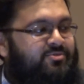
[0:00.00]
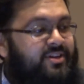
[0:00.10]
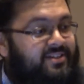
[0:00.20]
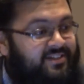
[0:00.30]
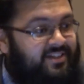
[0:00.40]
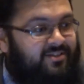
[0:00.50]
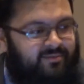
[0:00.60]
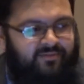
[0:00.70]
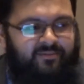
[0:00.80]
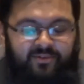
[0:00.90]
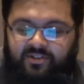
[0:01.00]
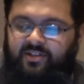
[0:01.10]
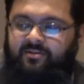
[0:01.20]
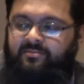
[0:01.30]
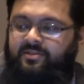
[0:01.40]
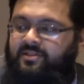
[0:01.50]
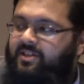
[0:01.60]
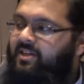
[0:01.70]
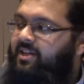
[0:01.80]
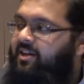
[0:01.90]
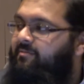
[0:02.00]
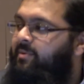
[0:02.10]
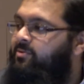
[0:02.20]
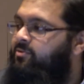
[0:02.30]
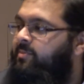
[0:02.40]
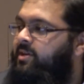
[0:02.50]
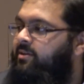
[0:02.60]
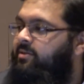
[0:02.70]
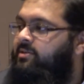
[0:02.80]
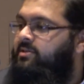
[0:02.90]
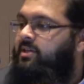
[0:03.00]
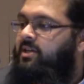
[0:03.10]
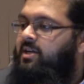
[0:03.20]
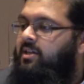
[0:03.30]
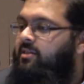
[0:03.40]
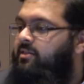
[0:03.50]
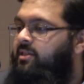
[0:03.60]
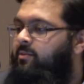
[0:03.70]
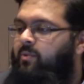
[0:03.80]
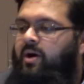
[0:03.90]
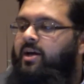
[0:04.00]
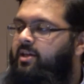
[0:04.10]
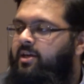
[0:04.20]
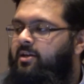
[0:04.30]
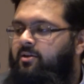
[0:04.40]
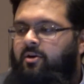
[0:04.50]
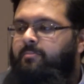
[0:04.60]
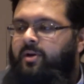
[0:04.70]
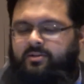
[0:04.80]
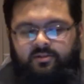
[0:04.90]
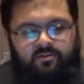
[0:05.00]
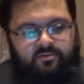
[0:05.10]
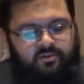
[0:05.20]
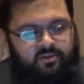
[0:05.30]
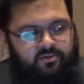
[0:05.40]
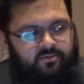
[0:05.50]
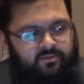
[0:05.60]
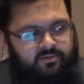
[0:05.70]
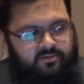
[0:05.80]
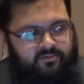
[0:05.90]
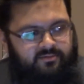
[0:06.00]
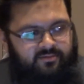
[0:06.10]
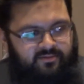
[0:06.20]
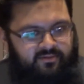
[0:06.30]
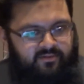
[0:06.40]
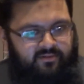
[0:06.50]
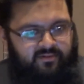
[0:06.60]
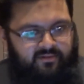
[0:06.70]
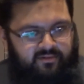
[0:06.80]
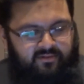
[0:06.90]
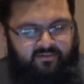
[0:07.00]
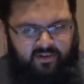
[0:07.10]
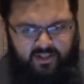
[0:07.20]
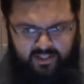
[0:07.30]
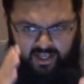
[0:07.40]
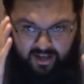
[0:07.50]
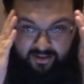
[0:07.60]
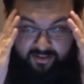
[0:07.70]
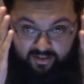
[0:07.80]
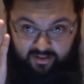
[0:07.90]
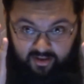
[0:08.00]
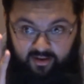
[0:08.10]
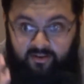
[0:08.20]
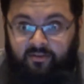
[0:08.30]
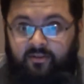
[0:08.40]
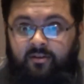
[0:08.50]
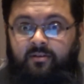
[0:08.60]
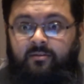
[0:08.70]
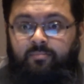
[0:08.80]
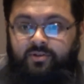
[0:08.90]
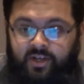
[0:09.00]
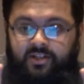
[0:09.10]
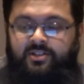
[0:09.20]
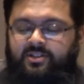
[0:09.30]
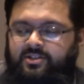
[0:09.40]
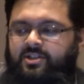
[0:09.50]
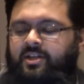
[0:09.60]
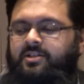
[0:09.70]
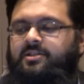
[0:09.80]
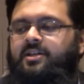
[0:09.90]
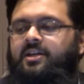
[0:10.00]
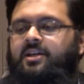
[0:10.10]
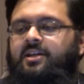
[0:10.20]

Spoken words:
His criticism of the Muslims, of Banu Umayyah, was, why are they not persecuting the Jews? Right? See how, you know, the projections change.